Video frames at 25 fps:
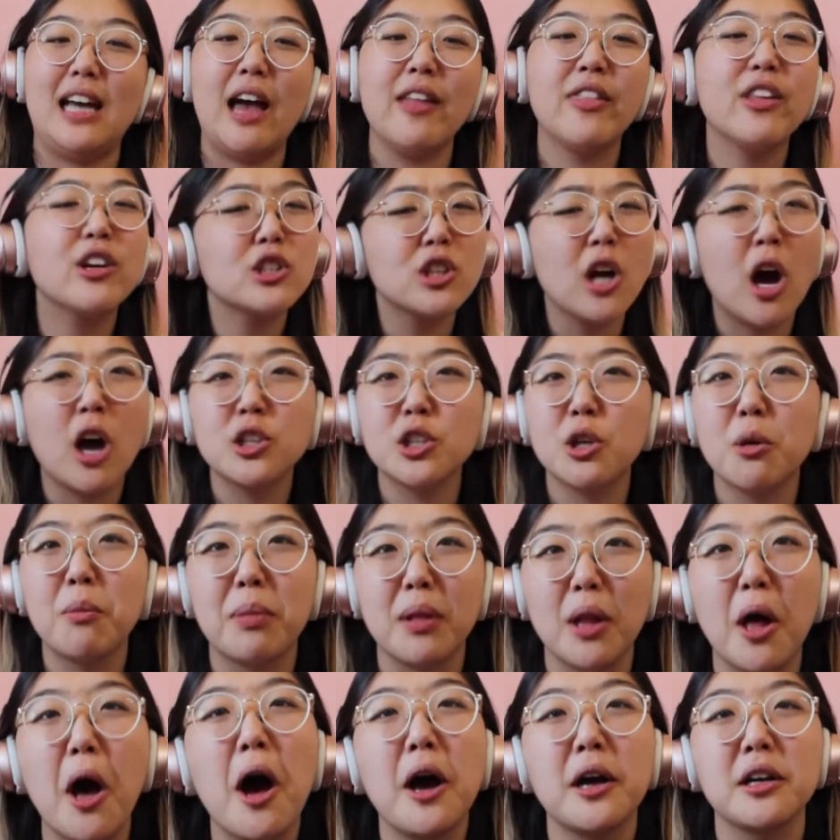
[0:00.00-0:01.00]
And there's also
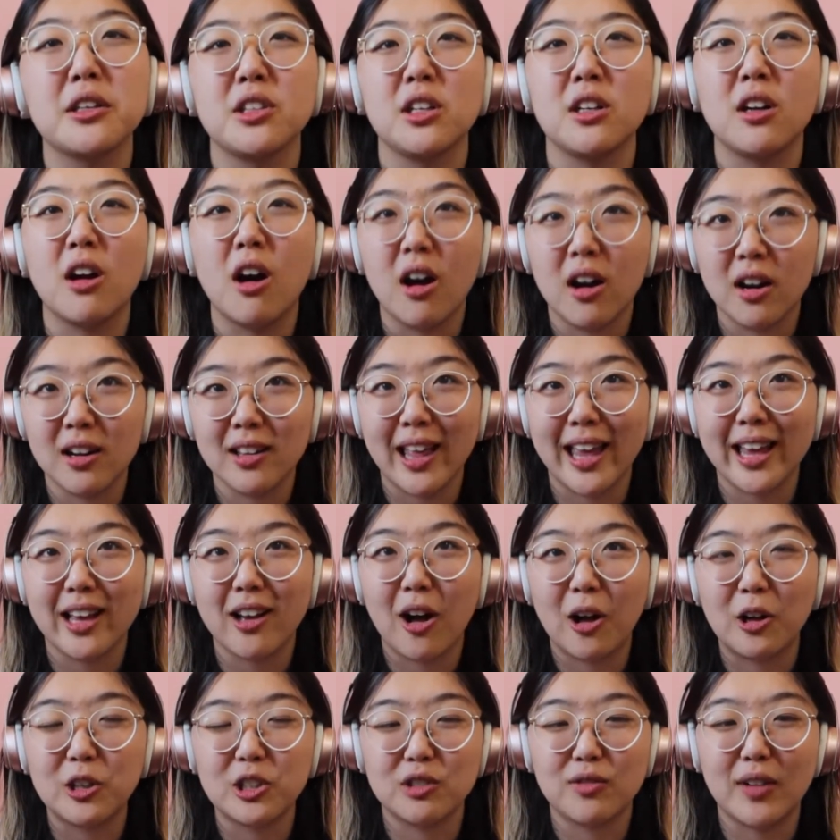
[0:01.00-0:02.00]
blogs on our like
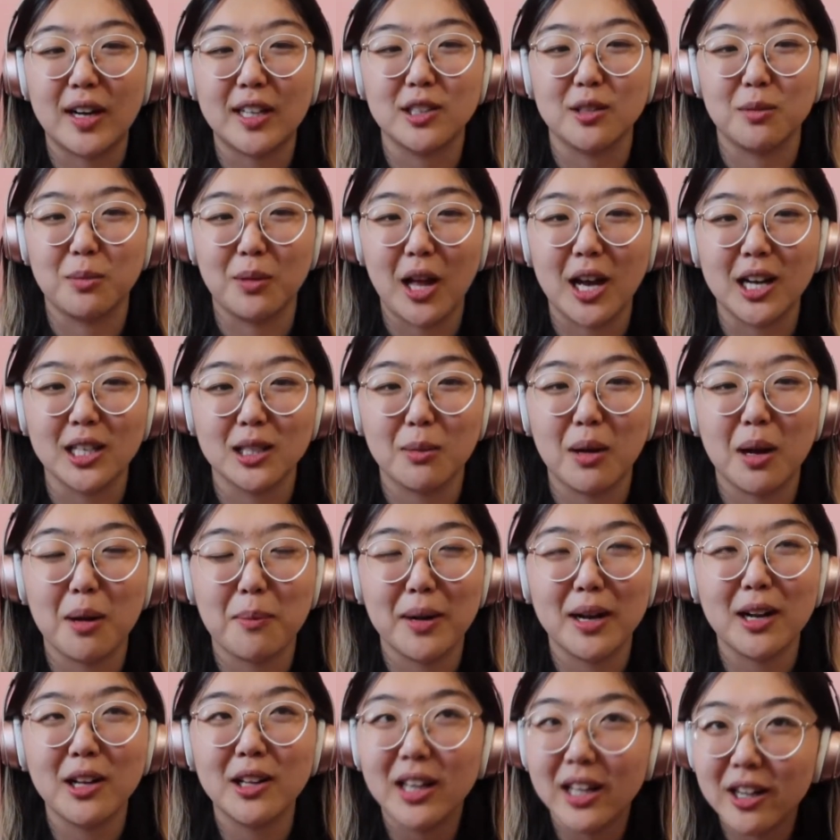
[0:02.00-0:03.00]
CollegeAdvisor blogs about it,
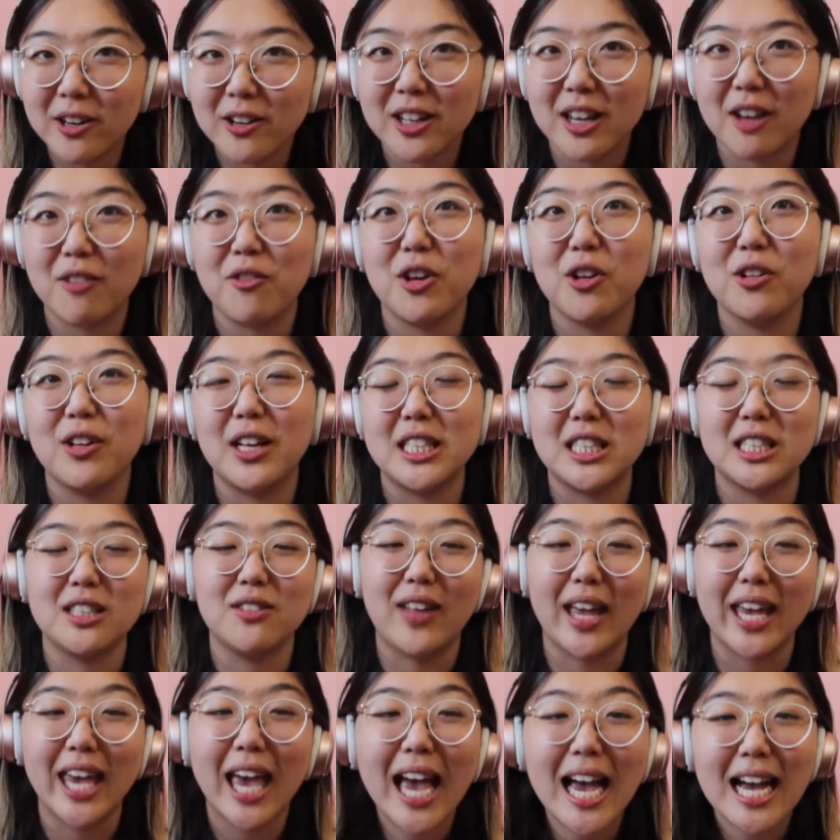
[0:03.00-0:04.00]
but it'll literally give you a list of
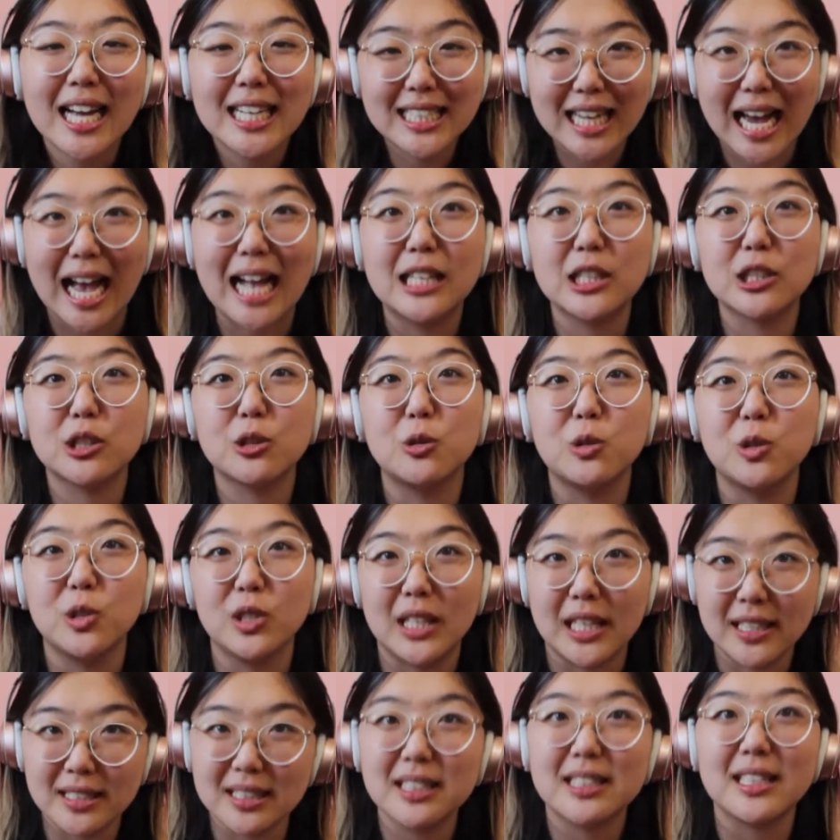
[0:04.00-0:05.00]
like 10 schools
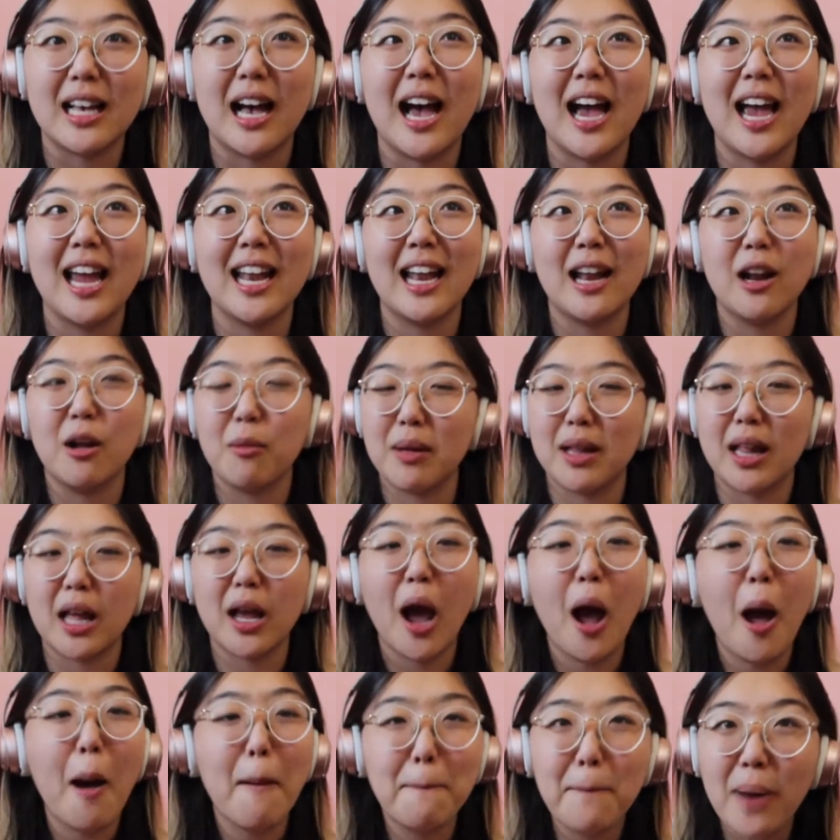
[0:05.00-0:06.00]
in design, and it'll be like
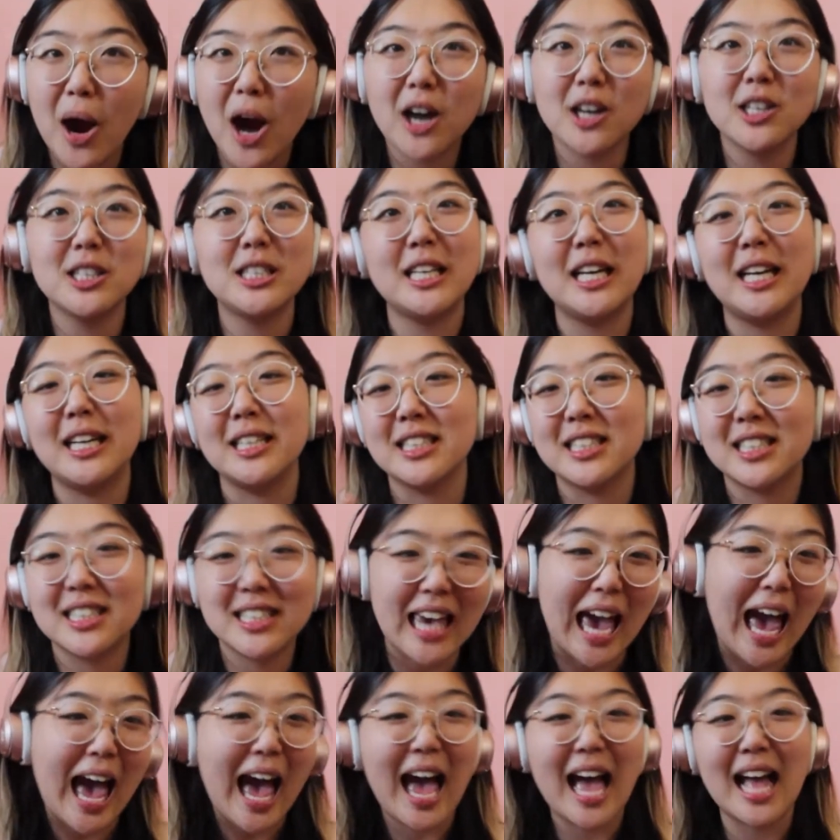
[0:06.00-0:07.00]
Parsons,
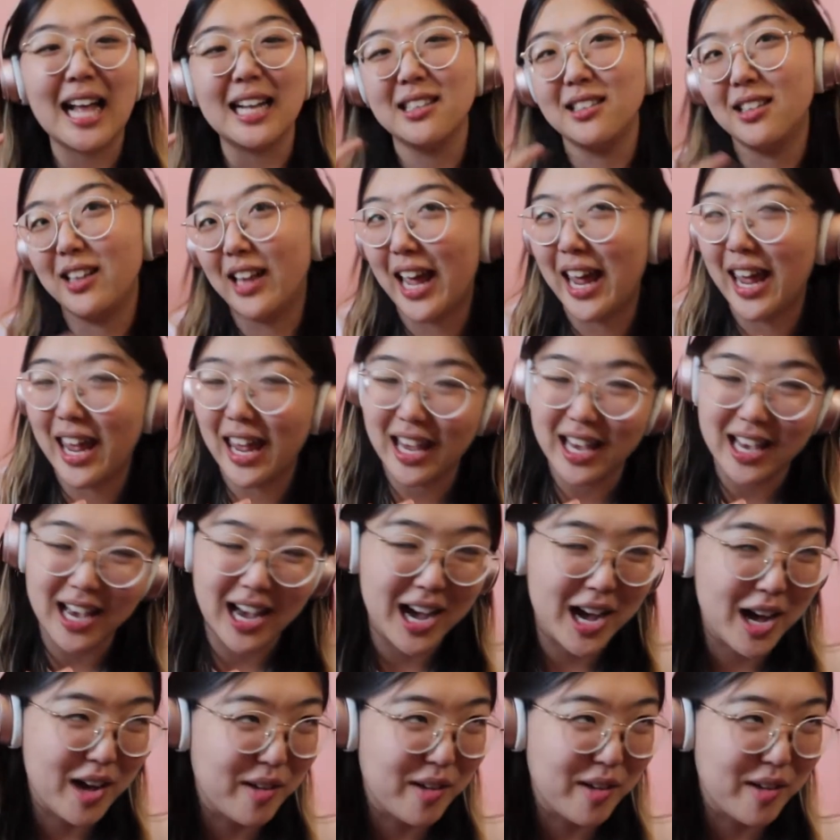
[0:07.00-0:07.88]
SCAD, like